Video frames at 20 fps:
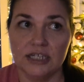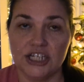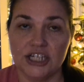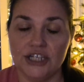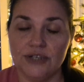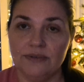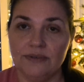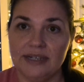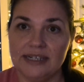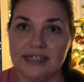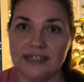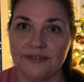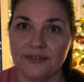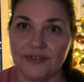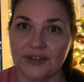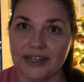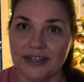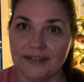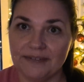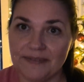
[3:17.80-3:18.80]
Do you need to
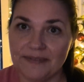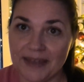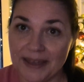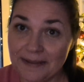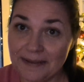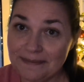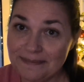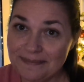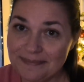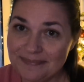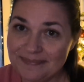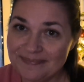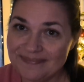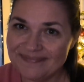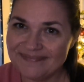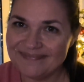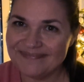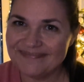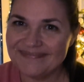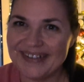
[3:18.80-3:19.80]
forgive them?
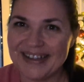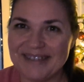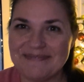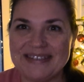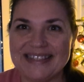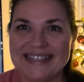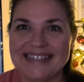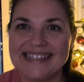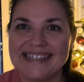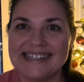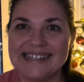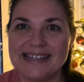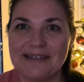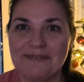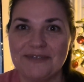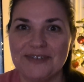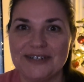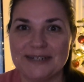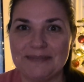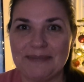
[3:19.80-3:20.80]
I mean, this is up
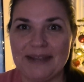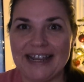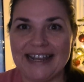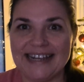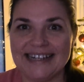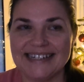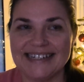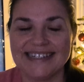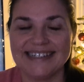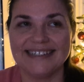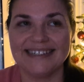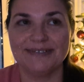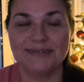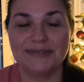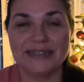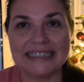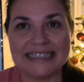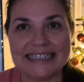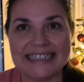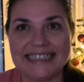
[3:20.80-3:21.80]
for debate.
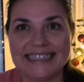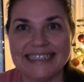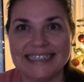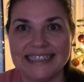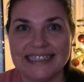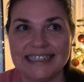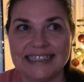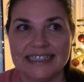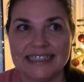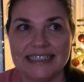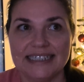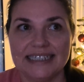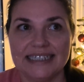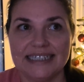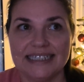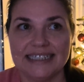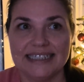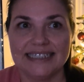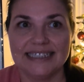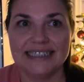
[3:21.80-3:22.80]
Really,
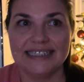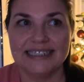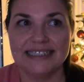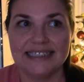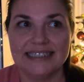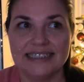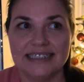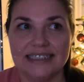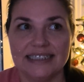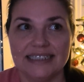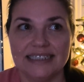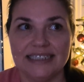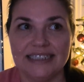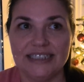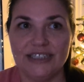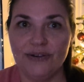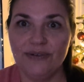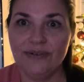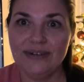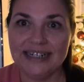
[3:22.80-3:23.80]

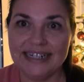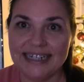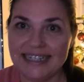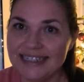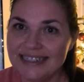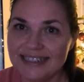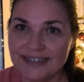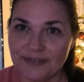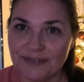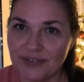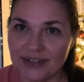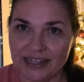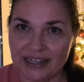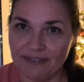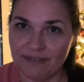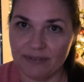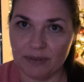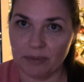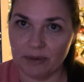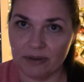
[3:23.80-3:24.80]
you don't need to
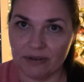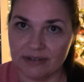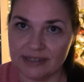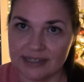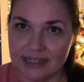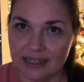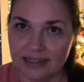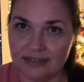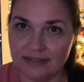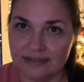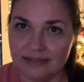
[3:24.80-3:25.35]
forgive the person.